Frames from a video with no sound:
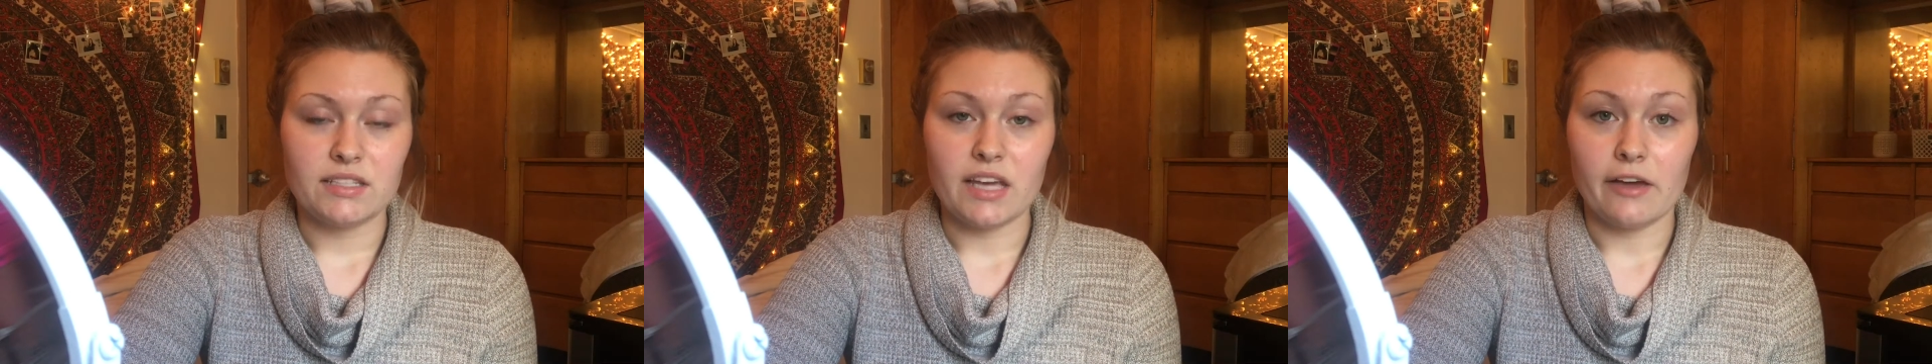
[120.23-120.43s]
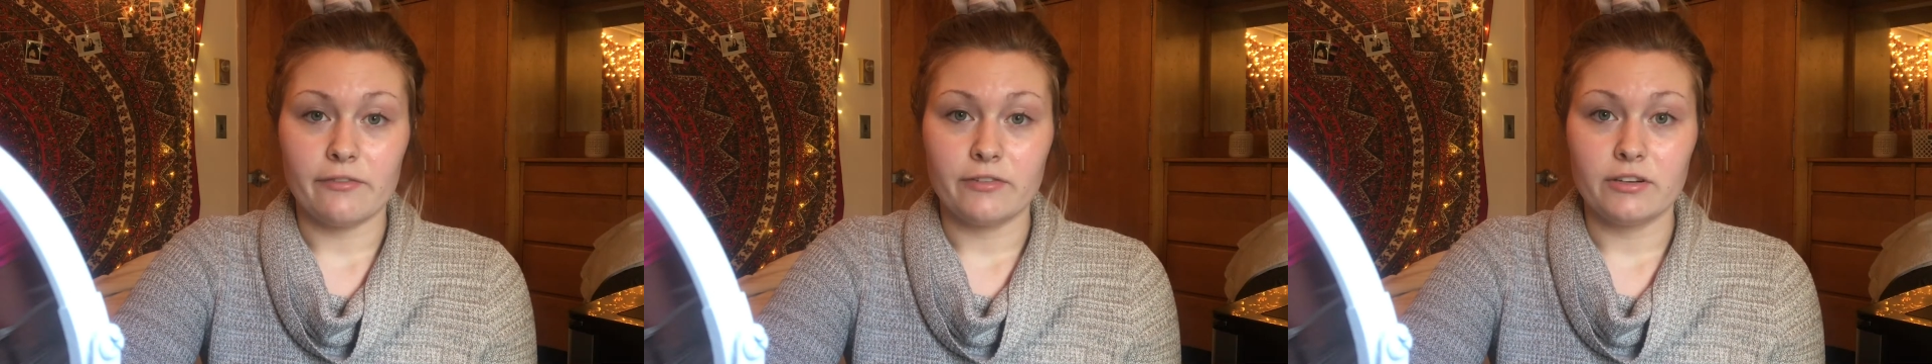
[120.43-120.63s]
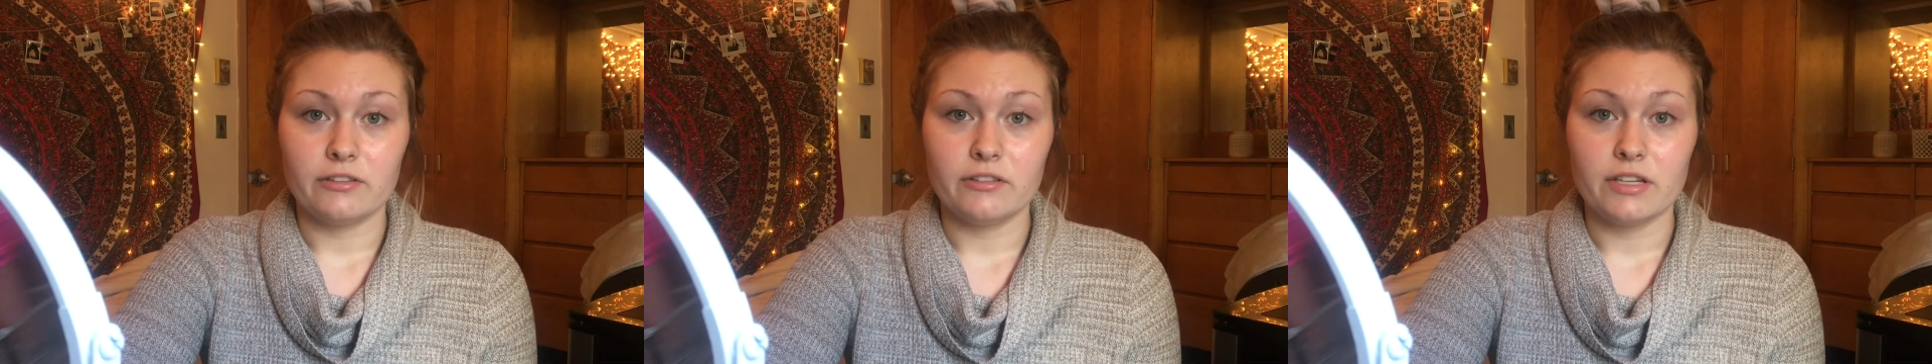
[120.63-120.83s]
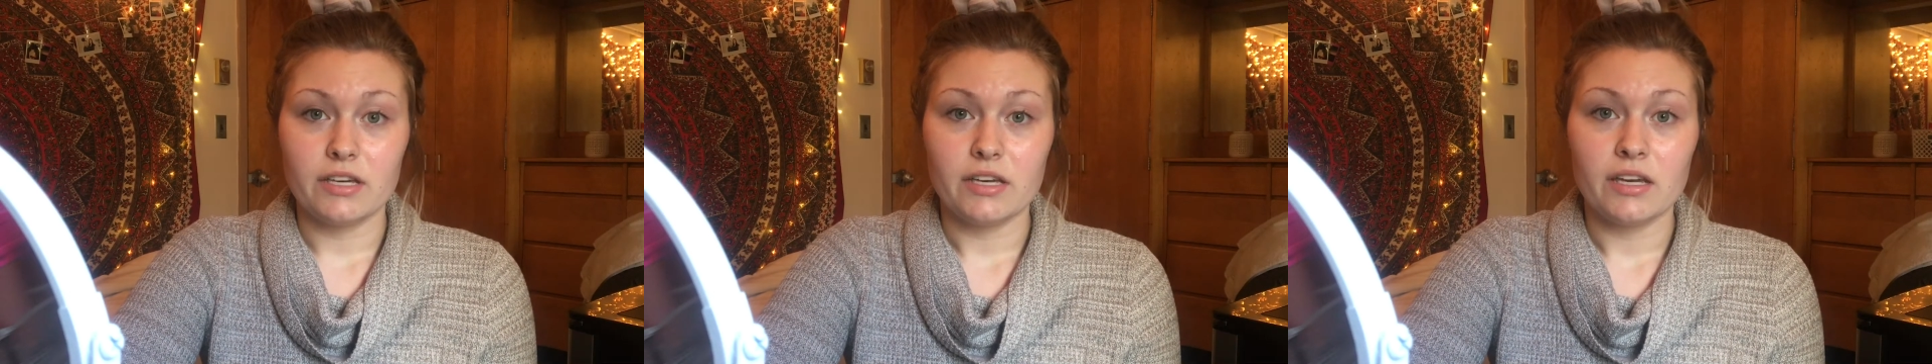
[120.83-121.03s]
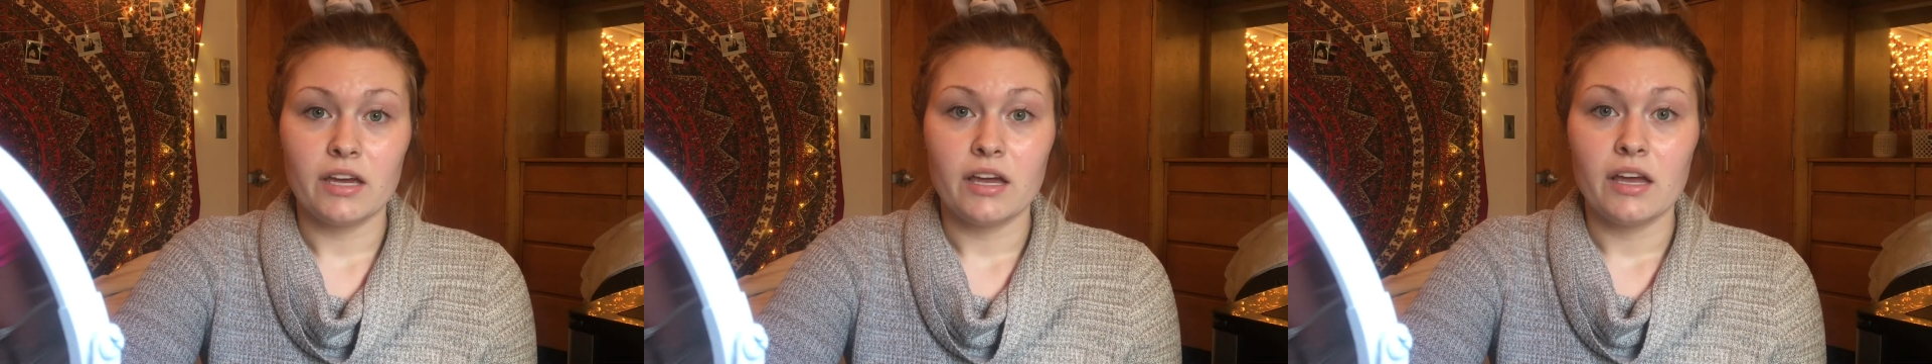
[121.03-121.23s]

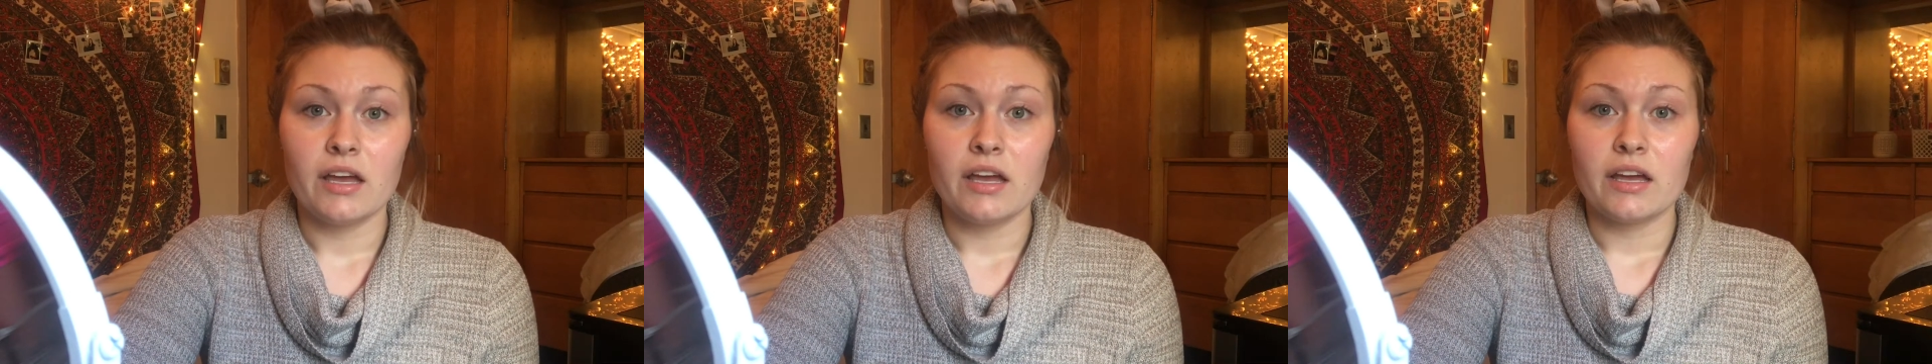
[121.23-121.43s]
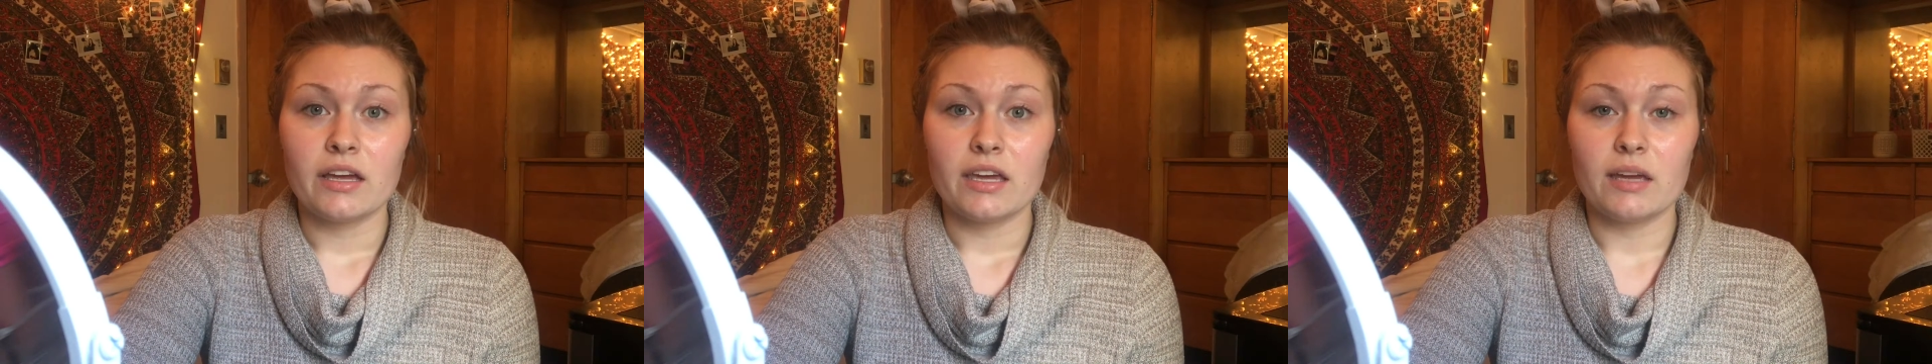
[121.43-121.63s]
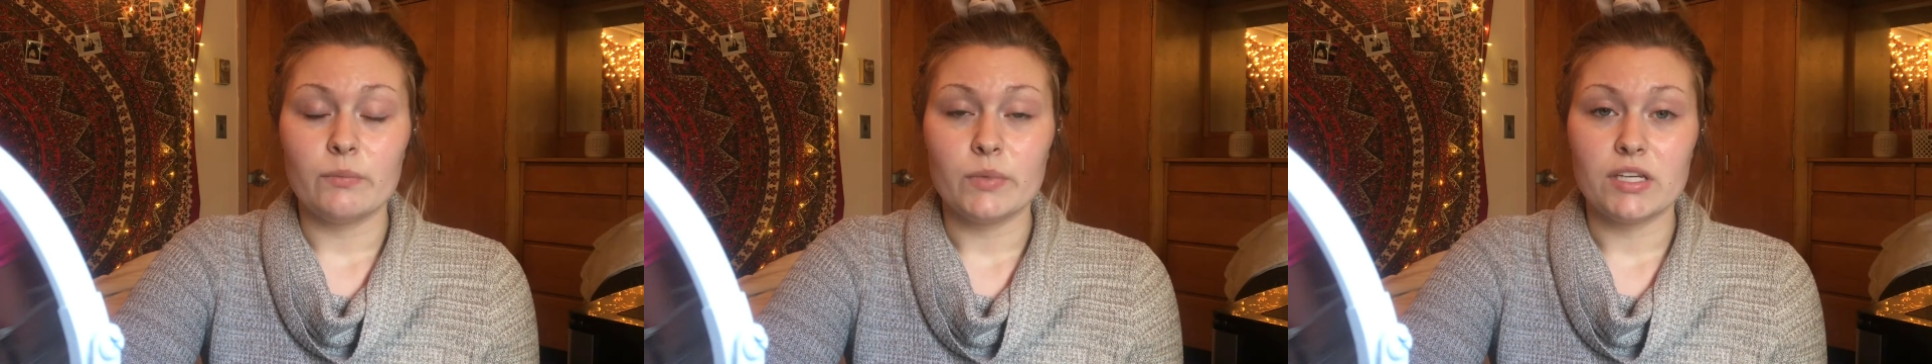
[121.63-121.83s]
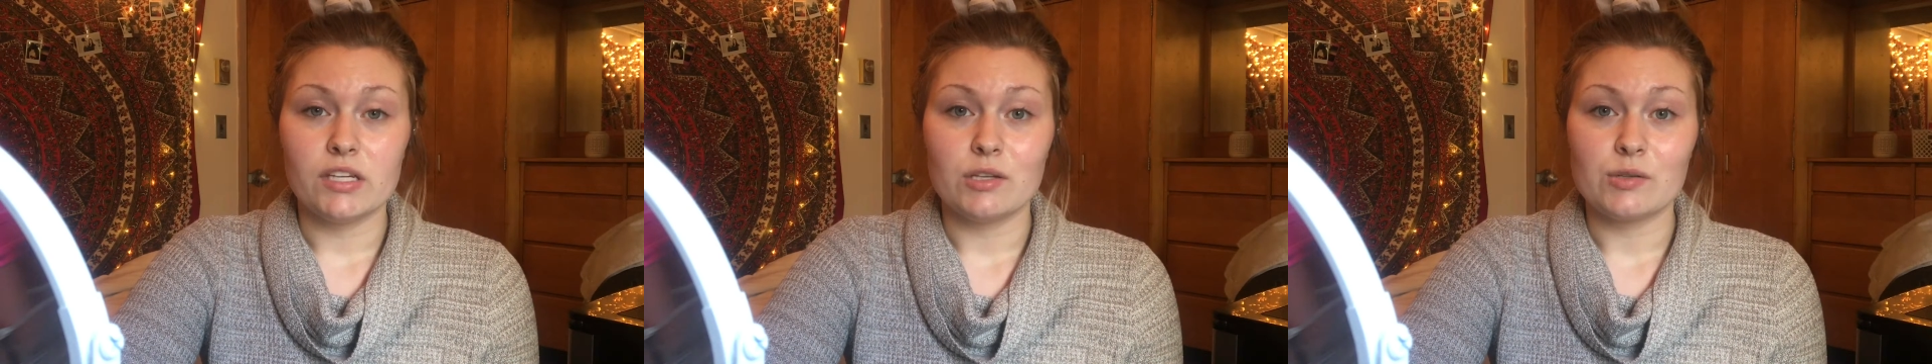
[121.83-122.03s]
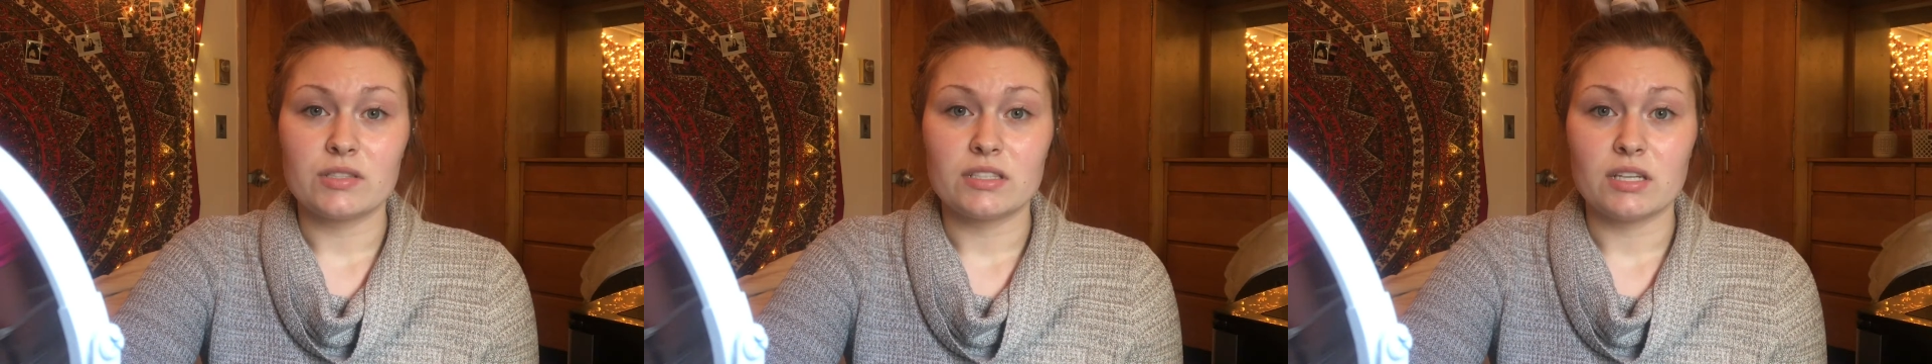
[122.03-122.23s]
definitely can be
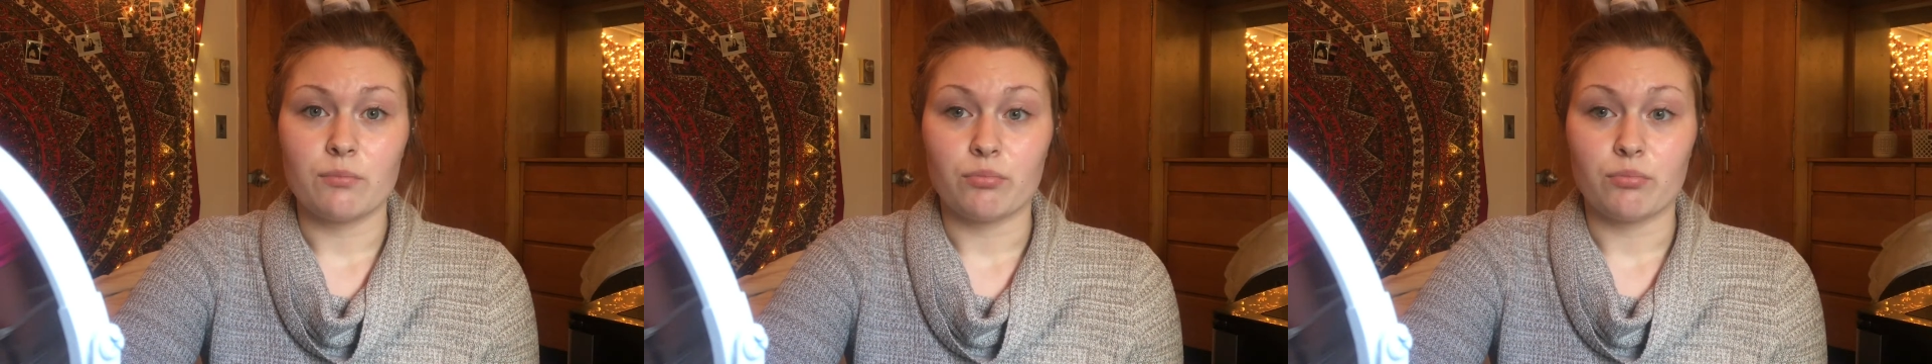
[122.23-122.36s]
used to